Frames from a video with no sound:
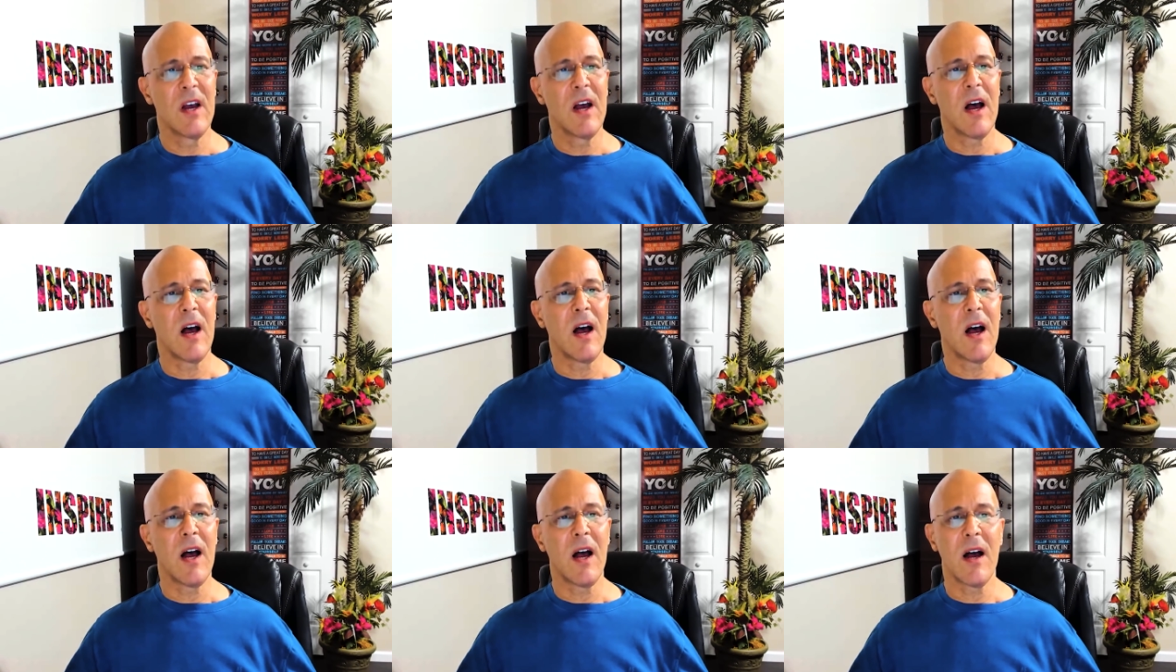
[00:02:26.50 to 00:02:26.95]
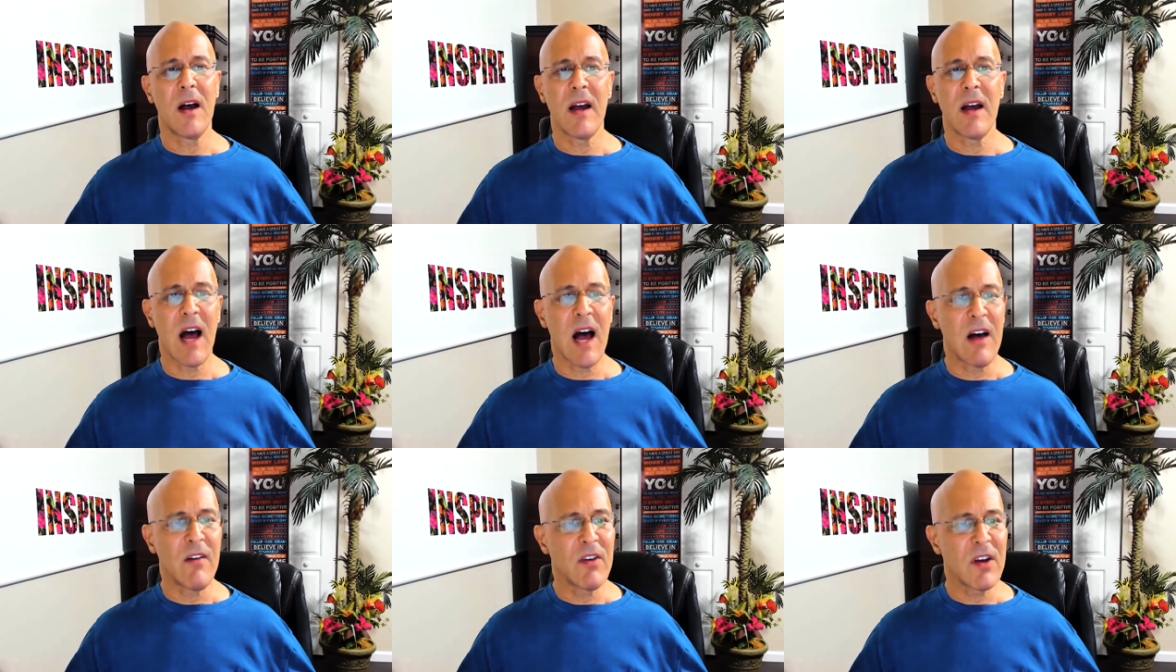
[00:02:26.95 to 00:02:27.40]
uh,
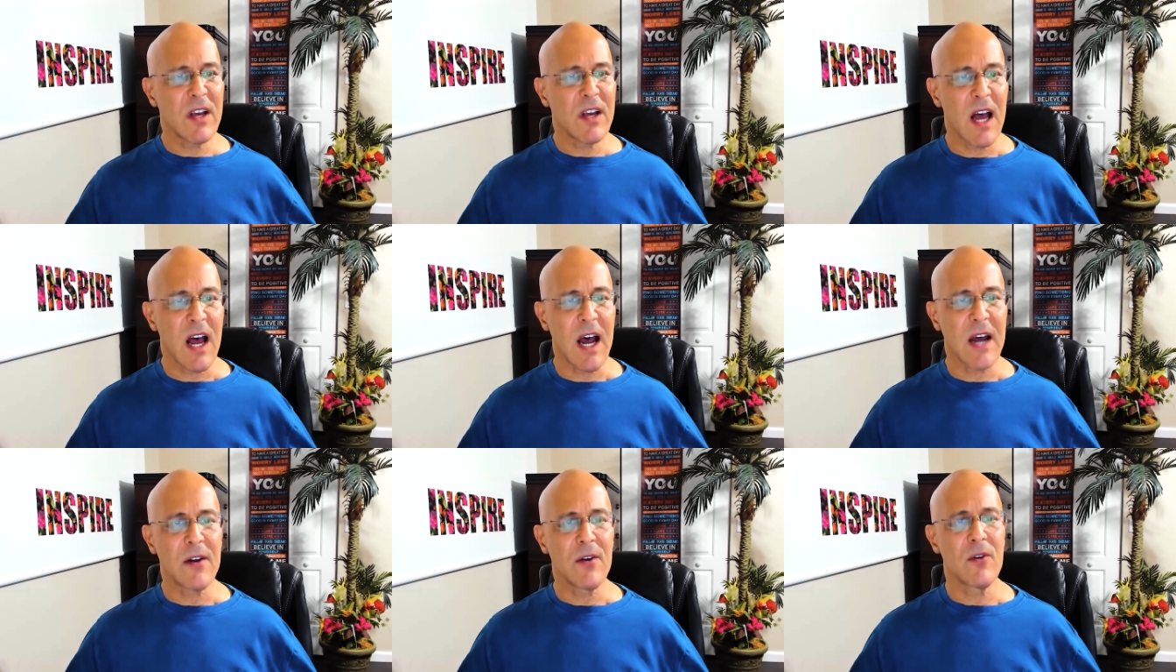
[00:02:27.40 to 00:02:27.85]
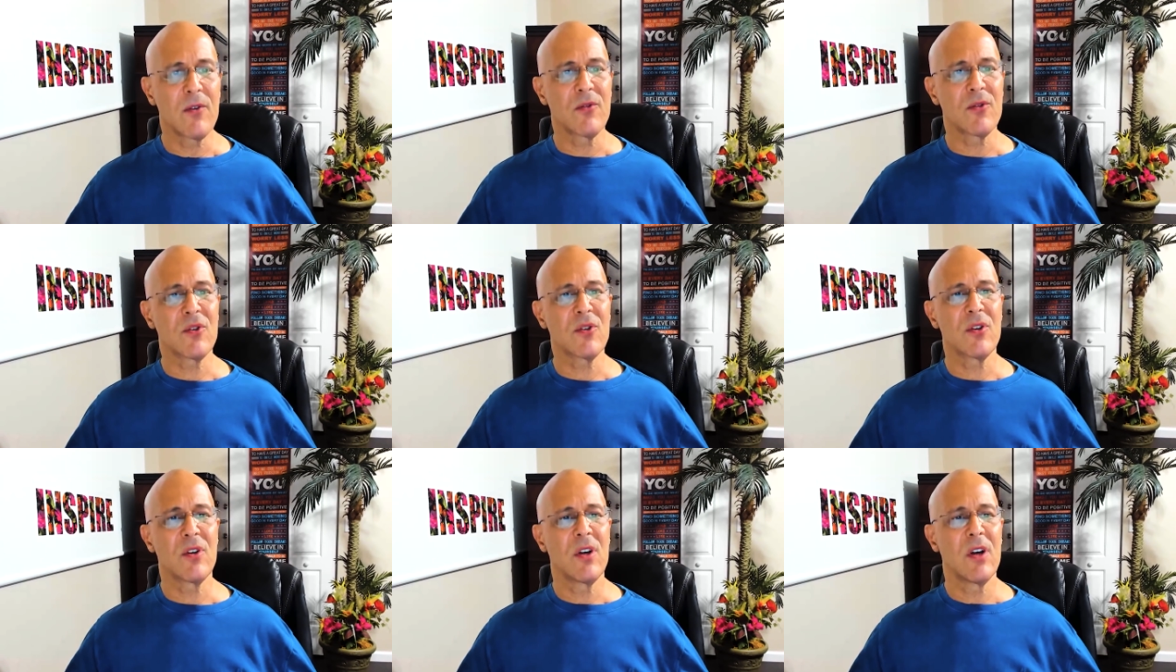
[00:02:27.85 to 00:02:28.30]

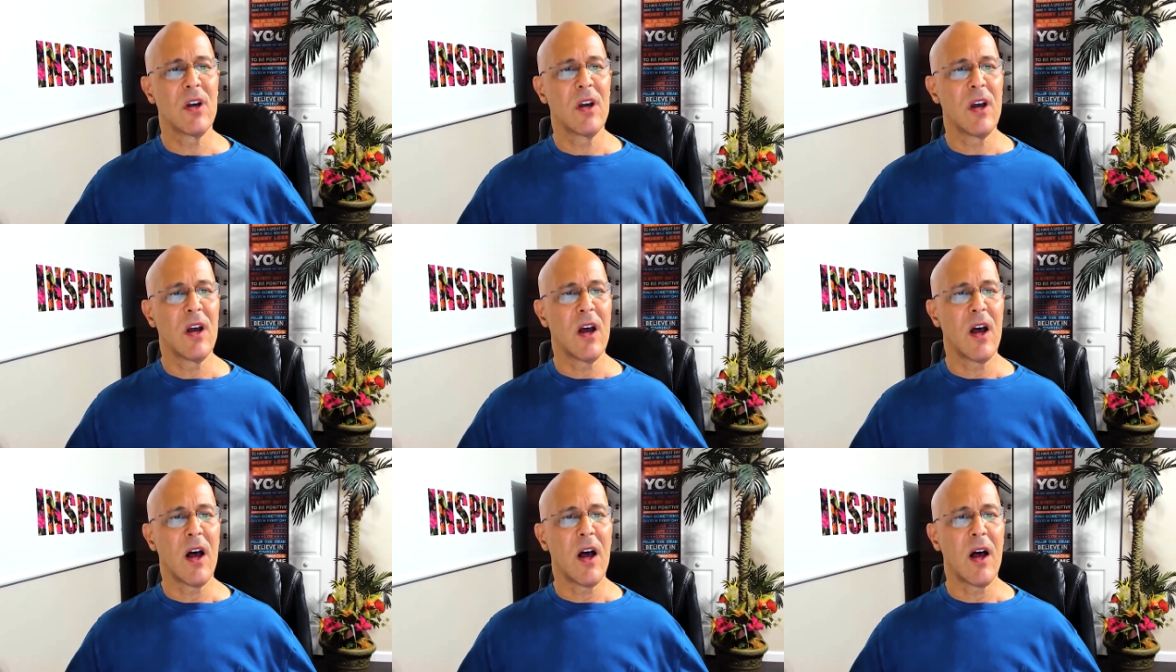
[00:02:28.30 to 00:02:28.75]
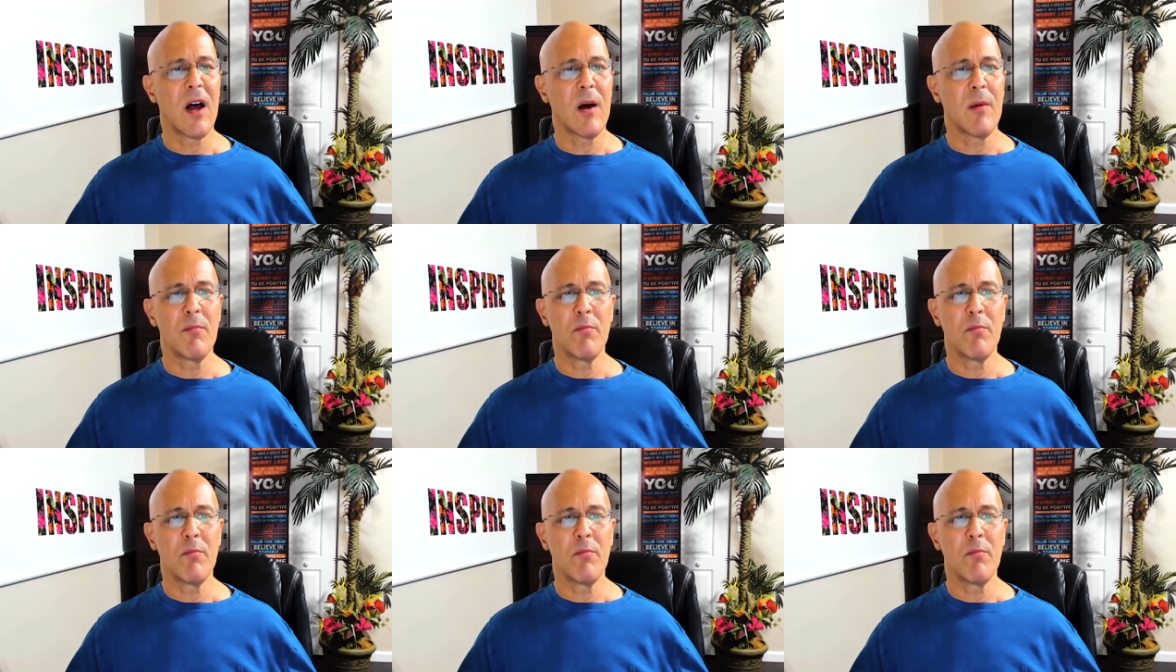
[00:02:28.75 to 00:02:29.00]
avocados, uh,